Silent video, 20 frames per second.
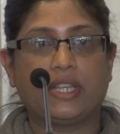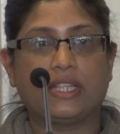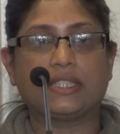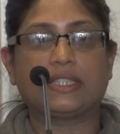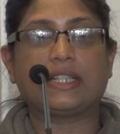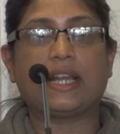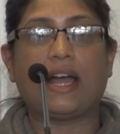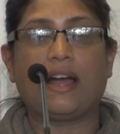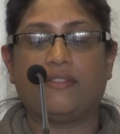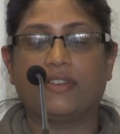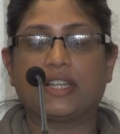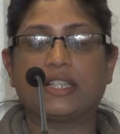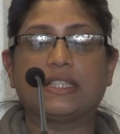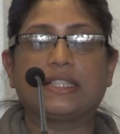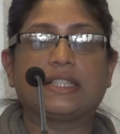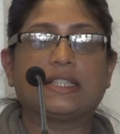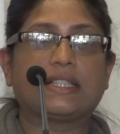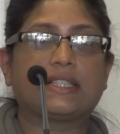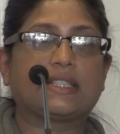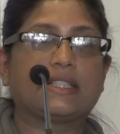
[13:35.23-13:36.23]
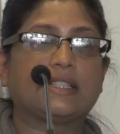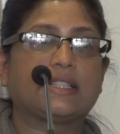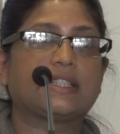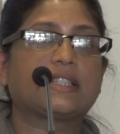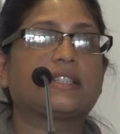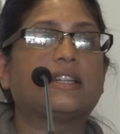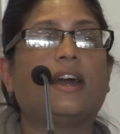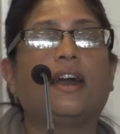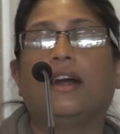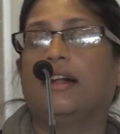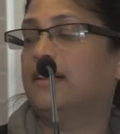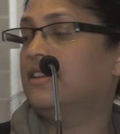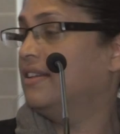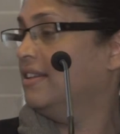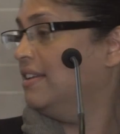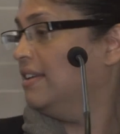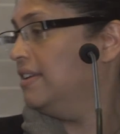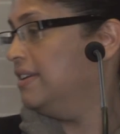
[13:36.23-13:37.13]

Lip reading: things, to have a consistent style.